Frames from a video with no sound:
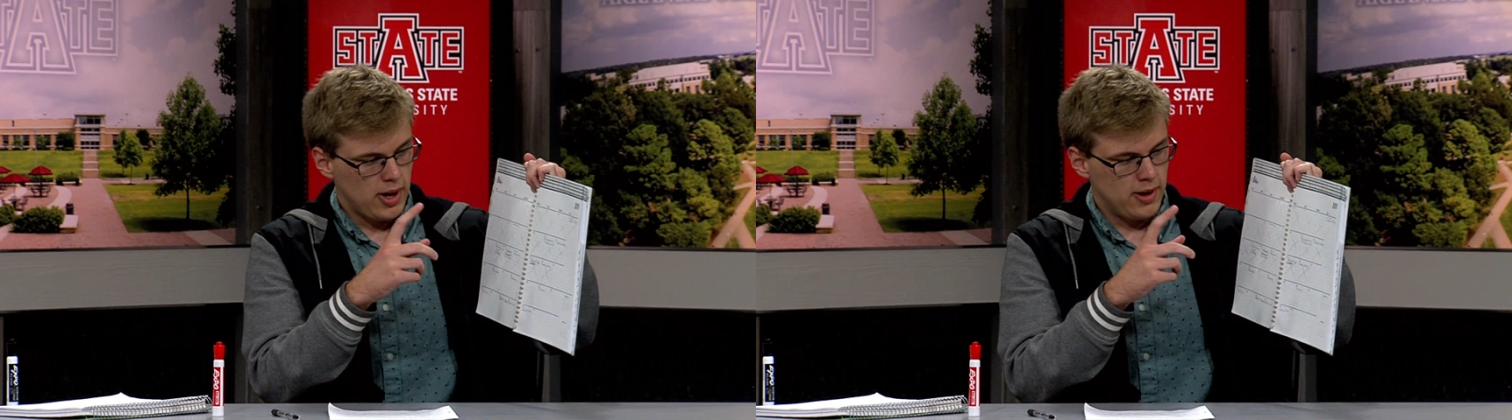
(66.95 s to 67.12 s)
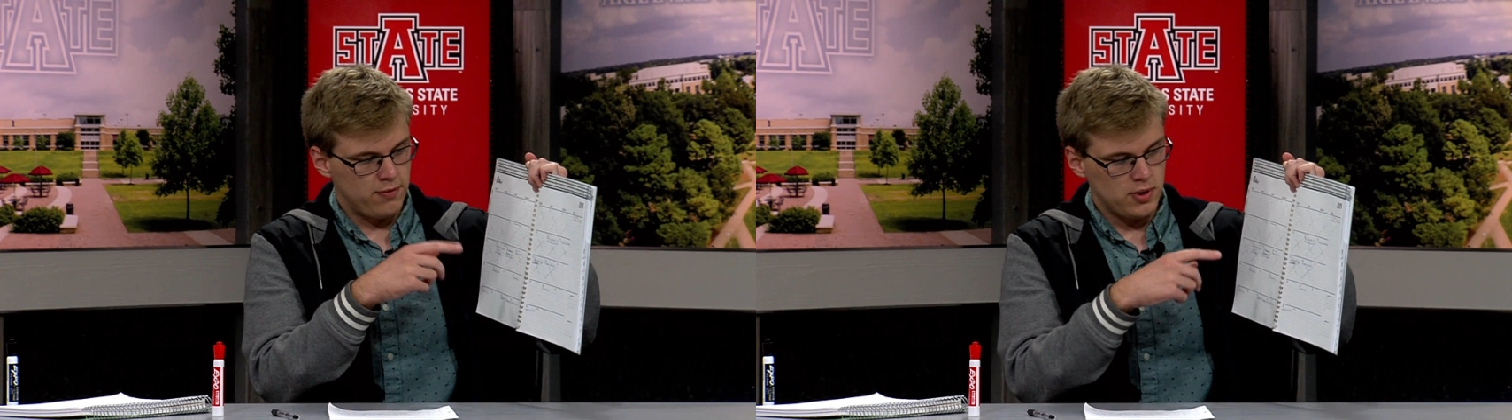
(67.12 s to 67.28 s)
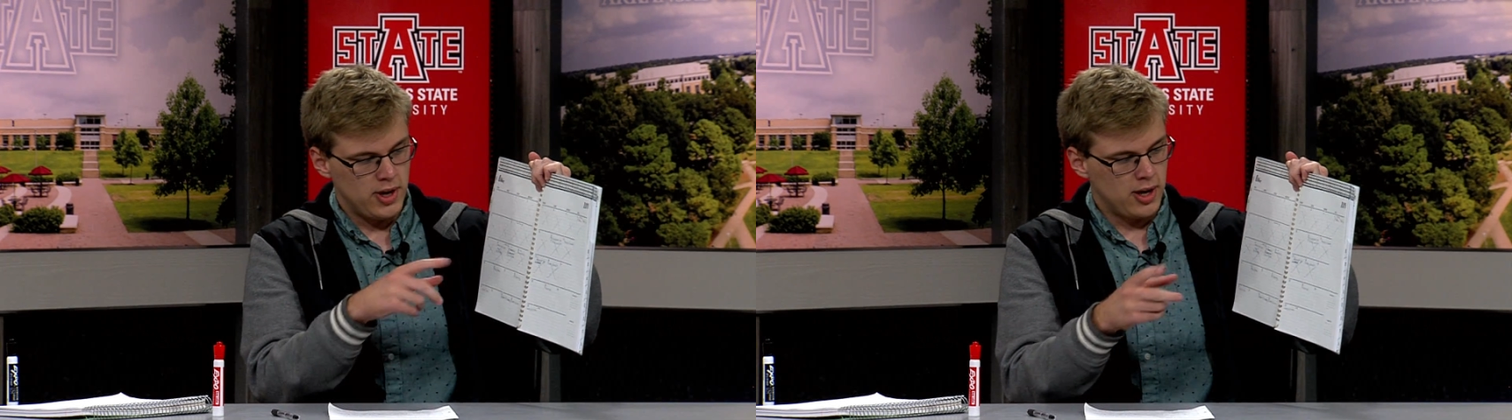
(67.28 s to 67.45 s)

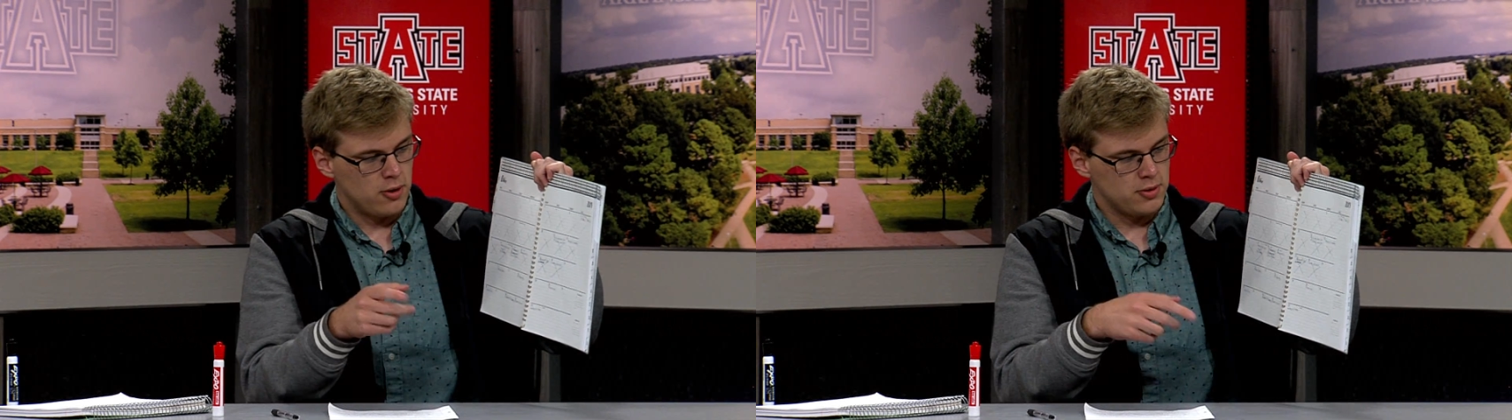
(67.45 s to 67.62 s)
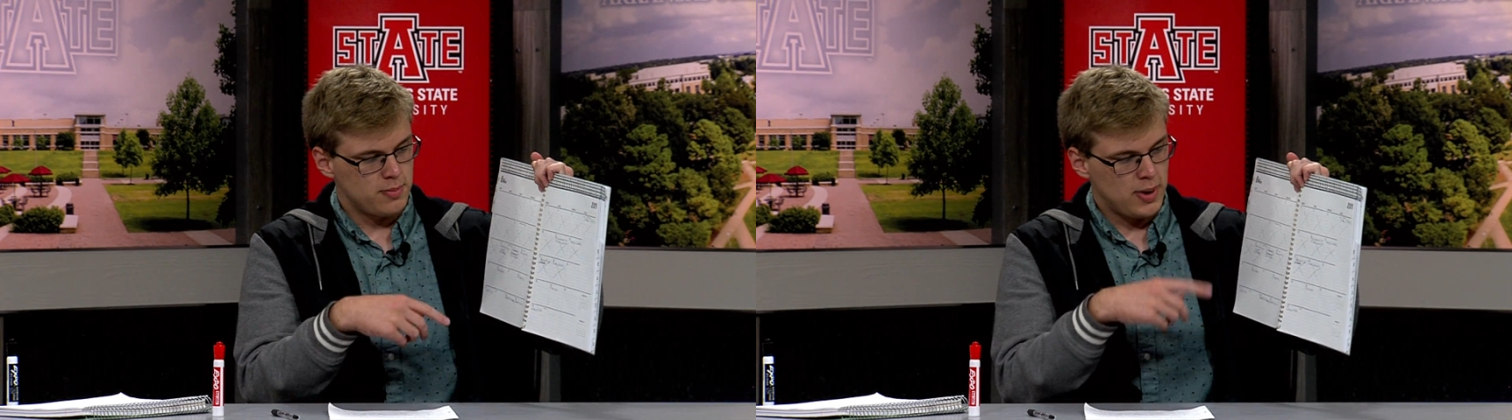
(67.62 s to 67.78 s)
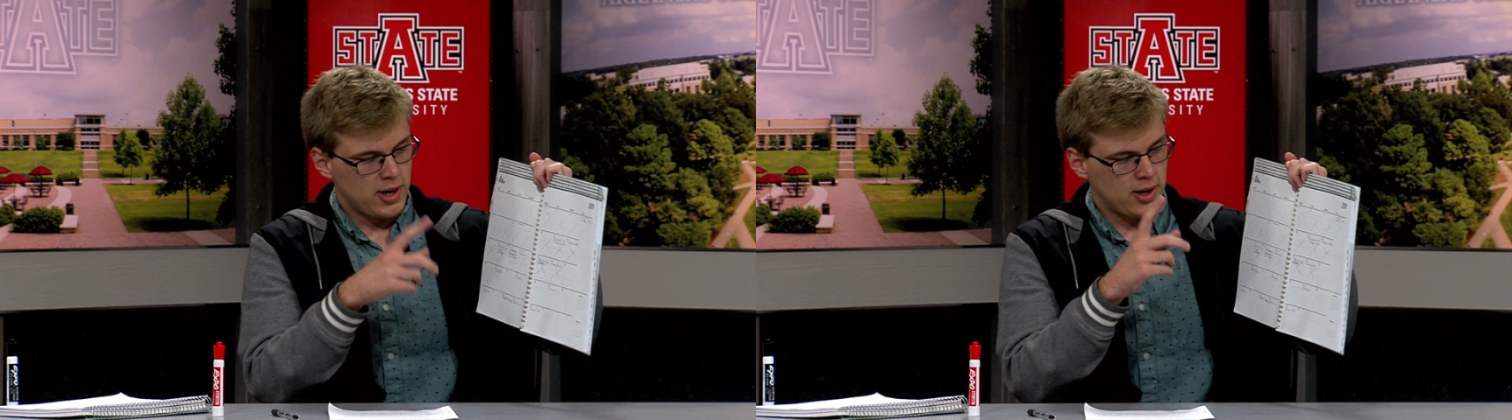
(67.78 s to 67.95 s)
if the day
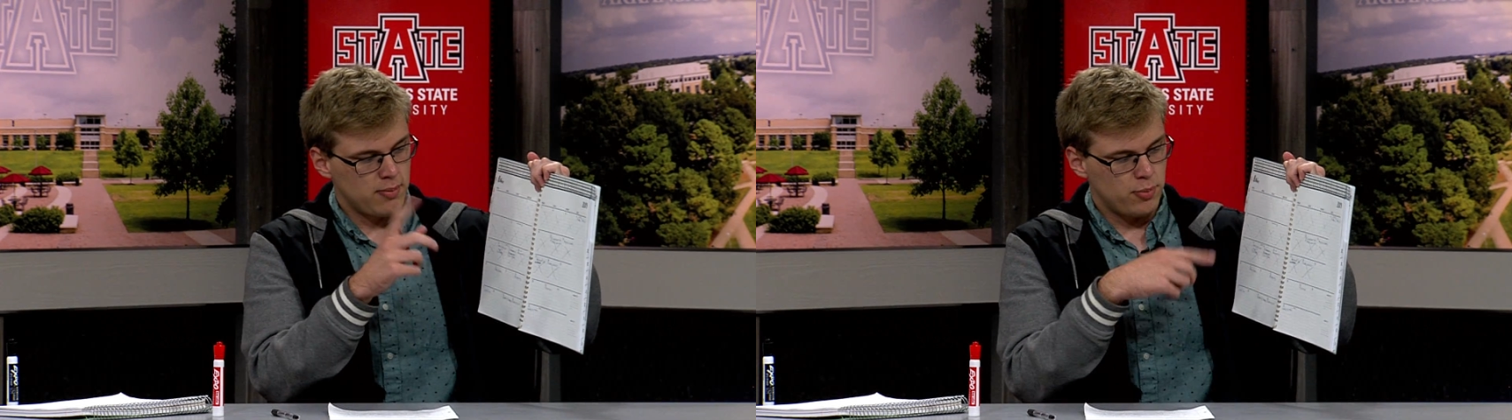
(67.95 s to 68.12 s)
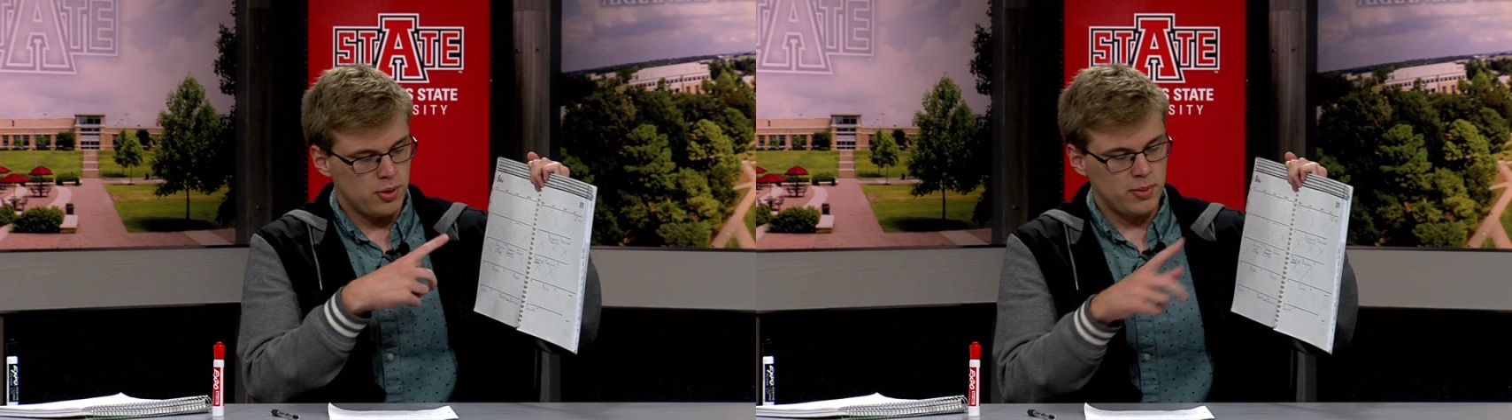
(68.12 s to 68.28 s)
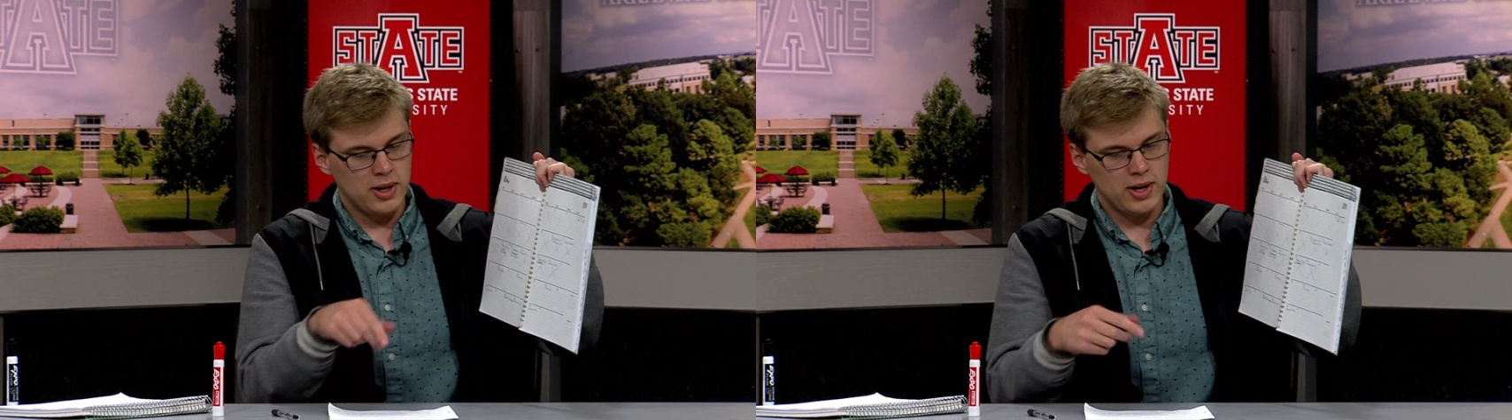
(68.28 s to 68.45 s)
goes by,
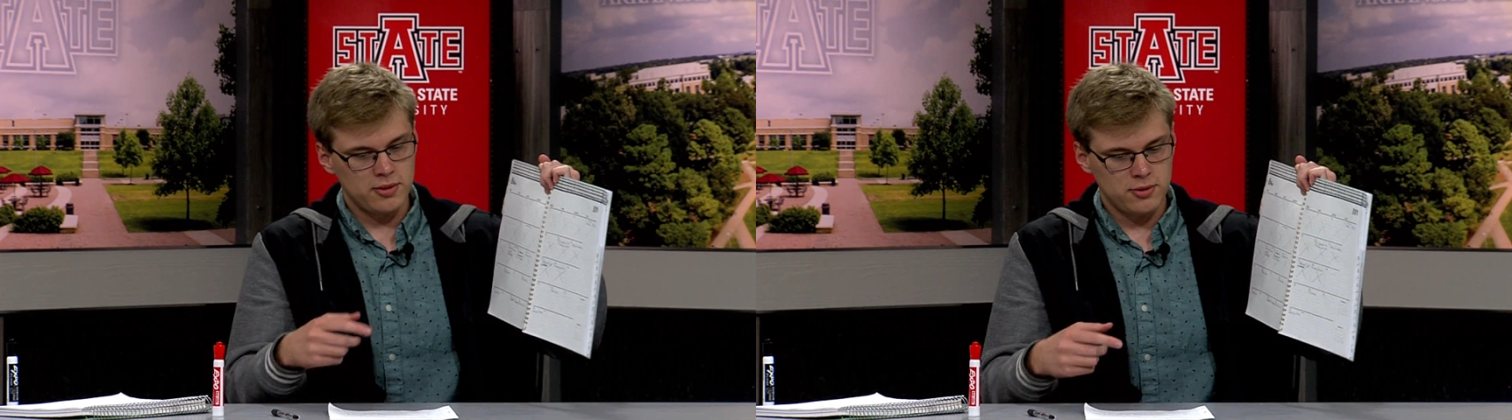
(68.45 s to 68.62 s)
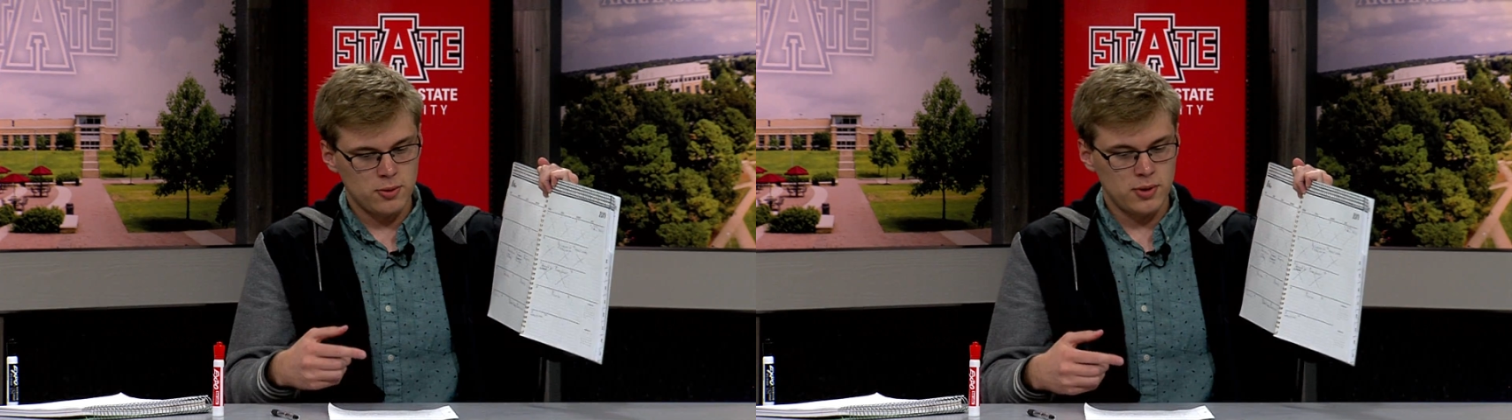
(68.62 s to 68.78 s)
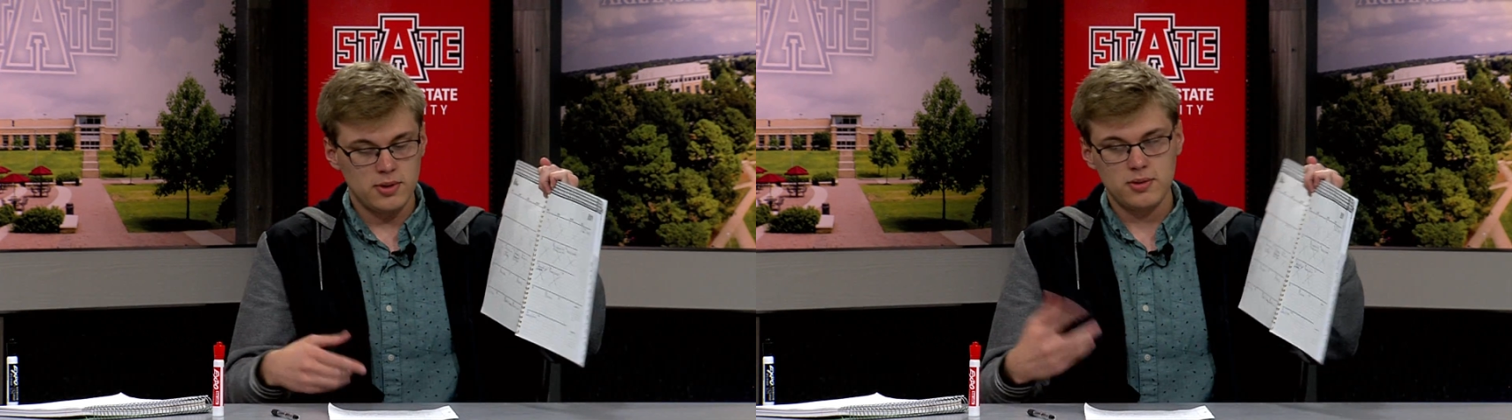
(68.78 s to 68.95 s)
put a big X
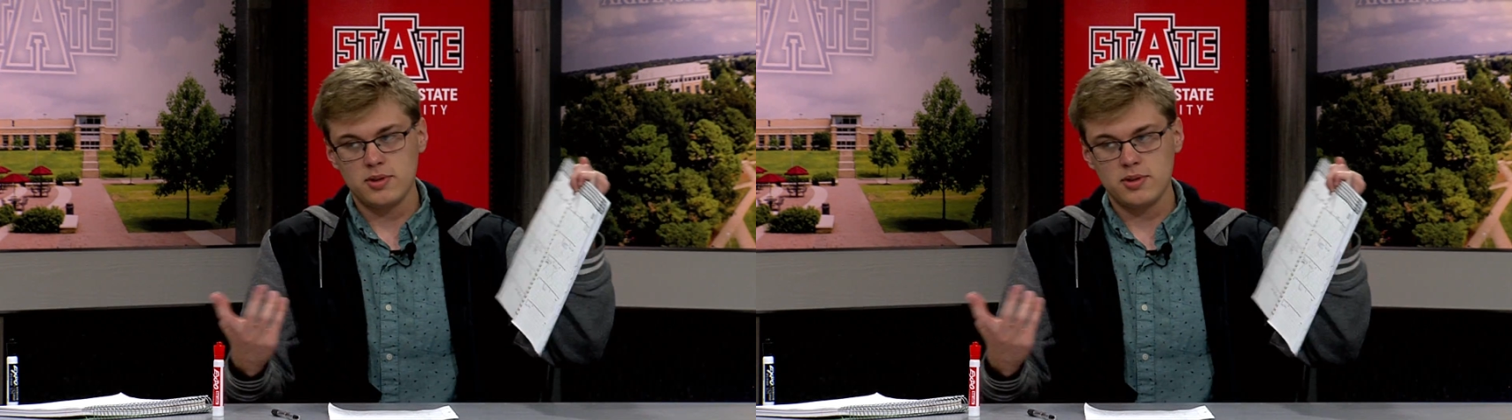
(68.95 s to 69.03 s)
through it.